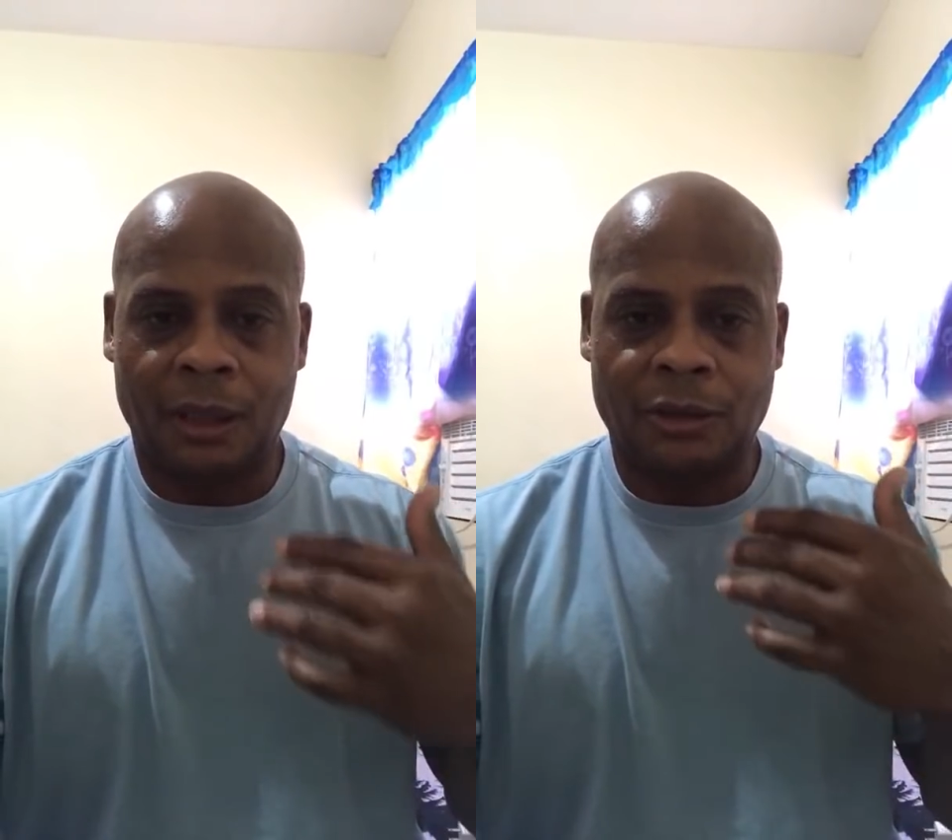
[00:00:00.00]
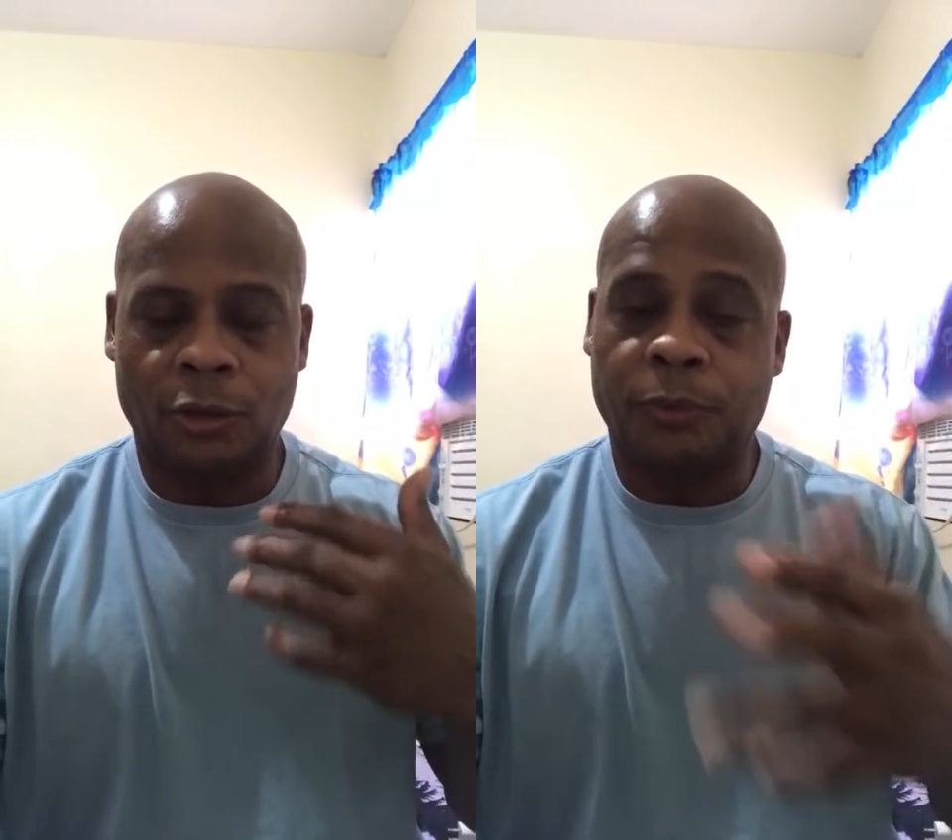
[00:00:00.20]

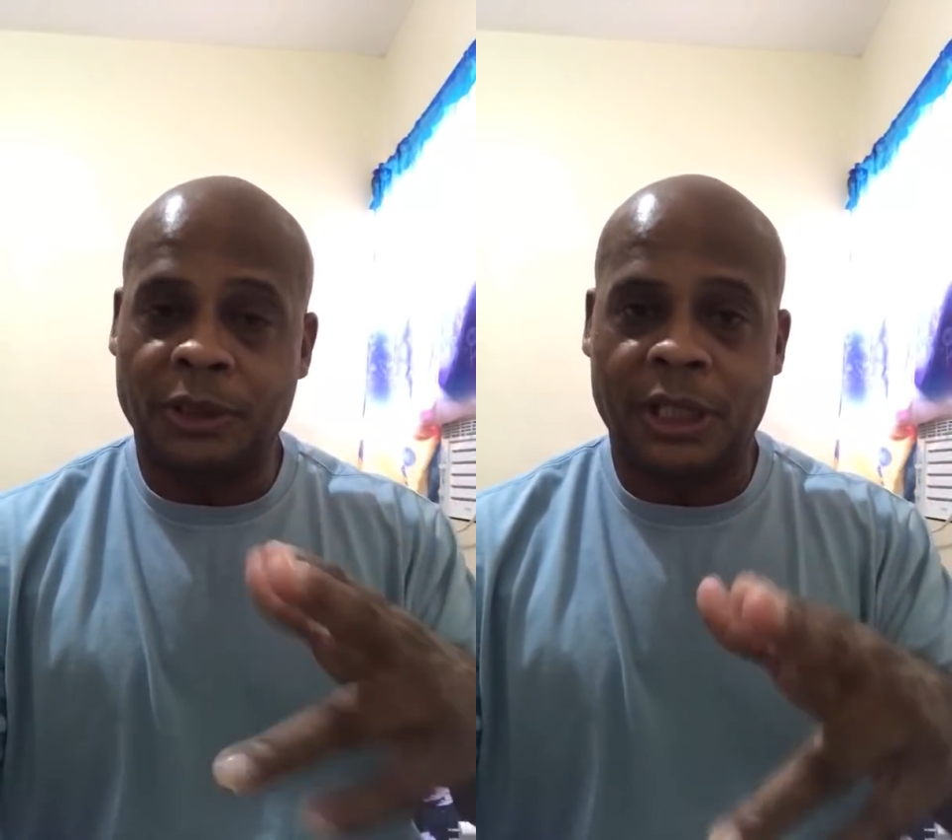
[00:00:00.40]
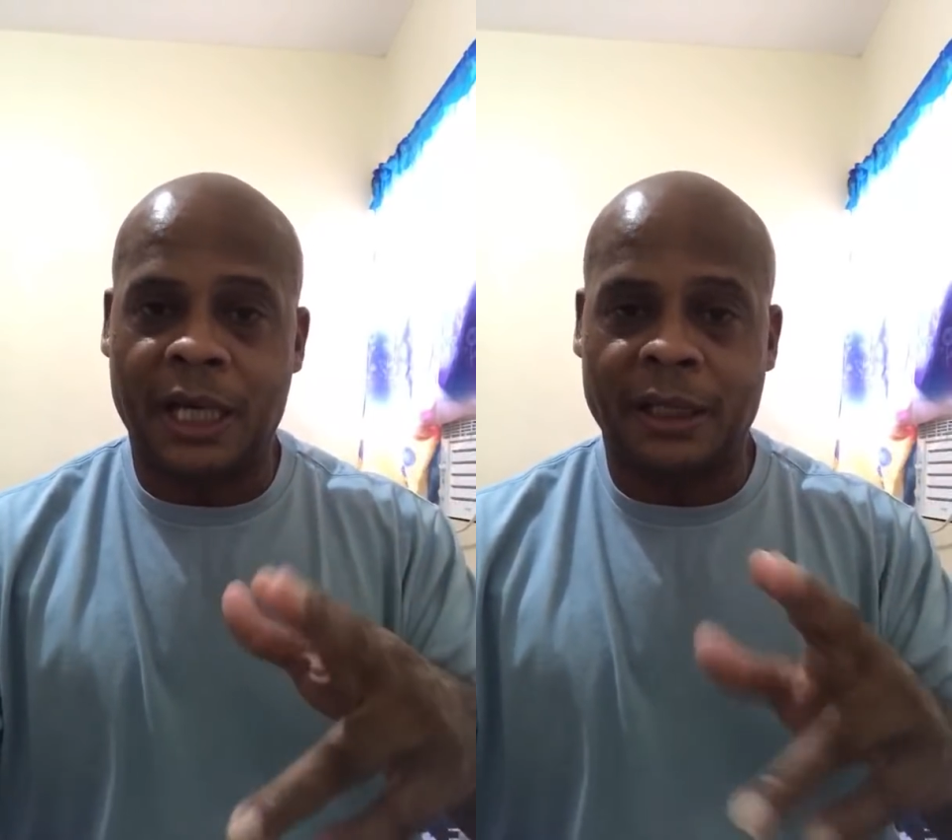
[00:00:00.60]

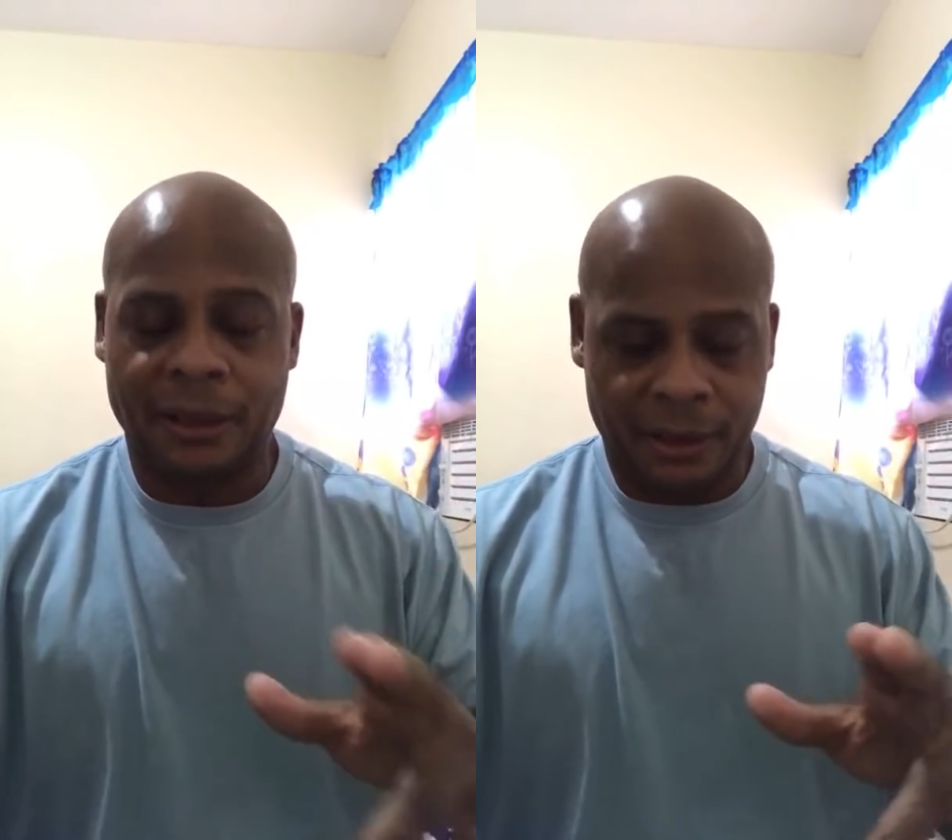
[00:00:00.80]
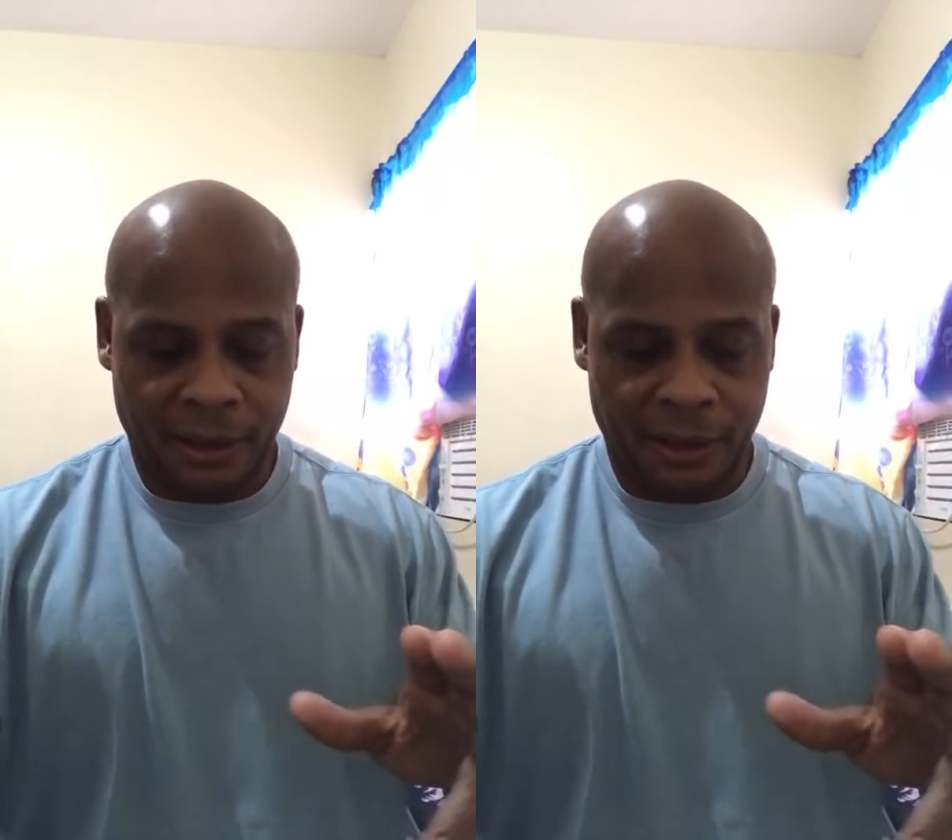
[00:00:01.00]
super chat.